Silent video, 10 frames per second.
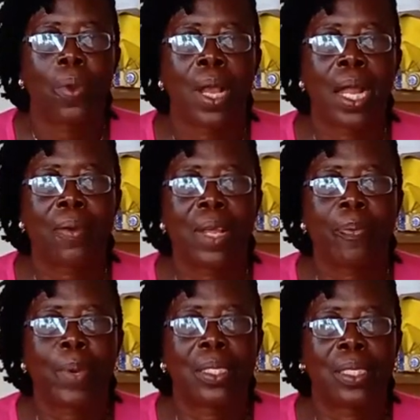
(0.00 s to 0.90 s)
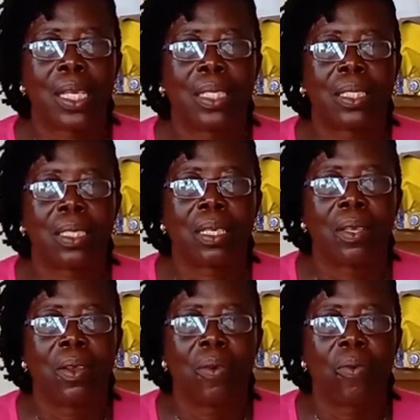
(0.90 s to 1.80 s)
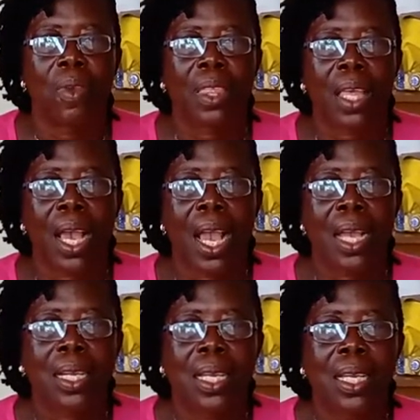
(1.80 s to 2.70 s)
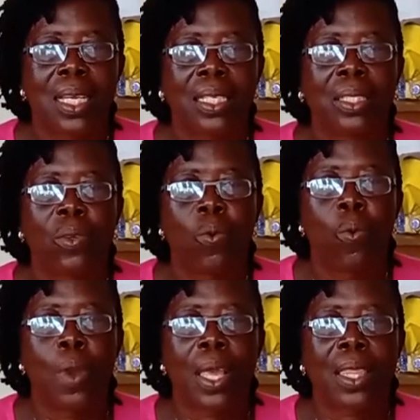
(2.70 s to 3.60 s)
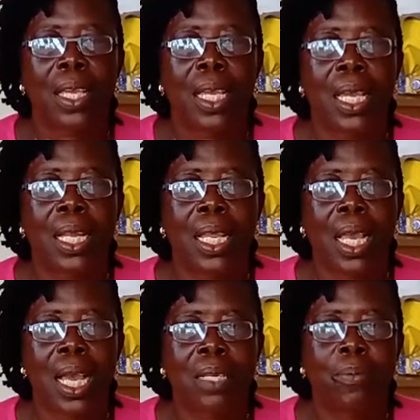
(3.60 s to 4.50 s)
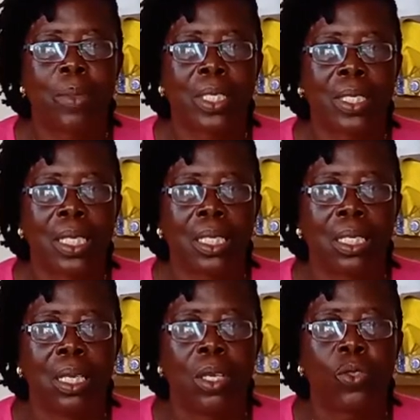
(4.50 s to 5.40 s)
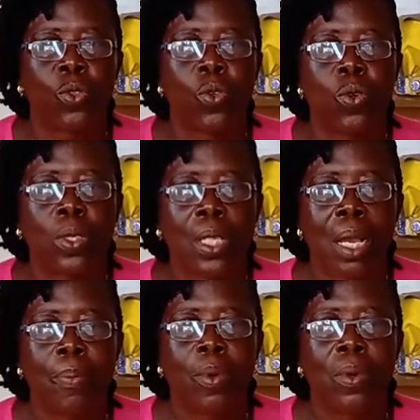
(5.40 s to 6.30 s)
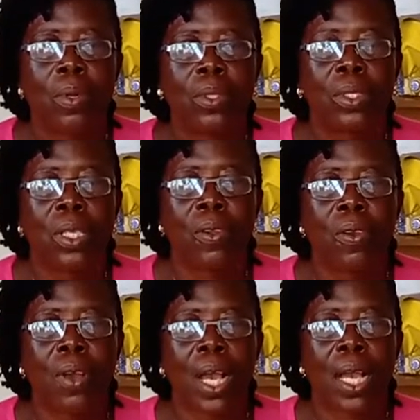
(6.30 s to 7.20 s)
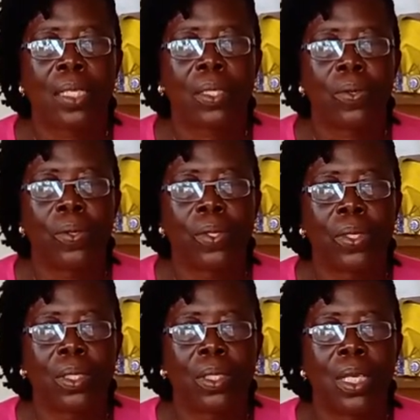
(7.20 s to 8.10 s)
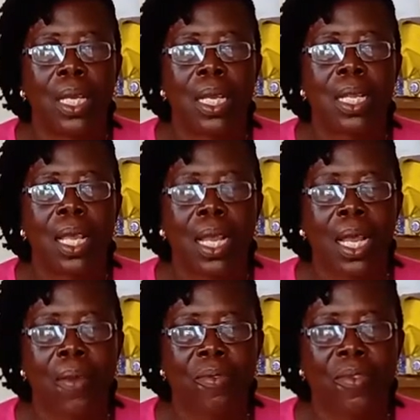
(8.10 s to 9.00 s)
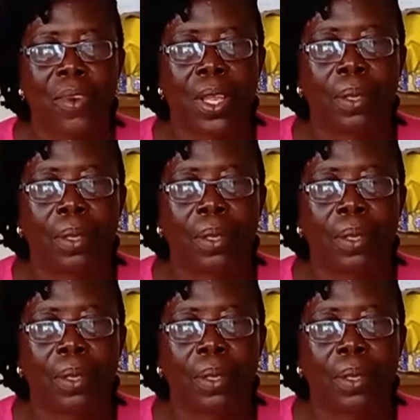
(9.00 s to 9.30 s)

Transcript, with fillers: 100% with aggregates worth gaining admission to notable senior high schools in the country.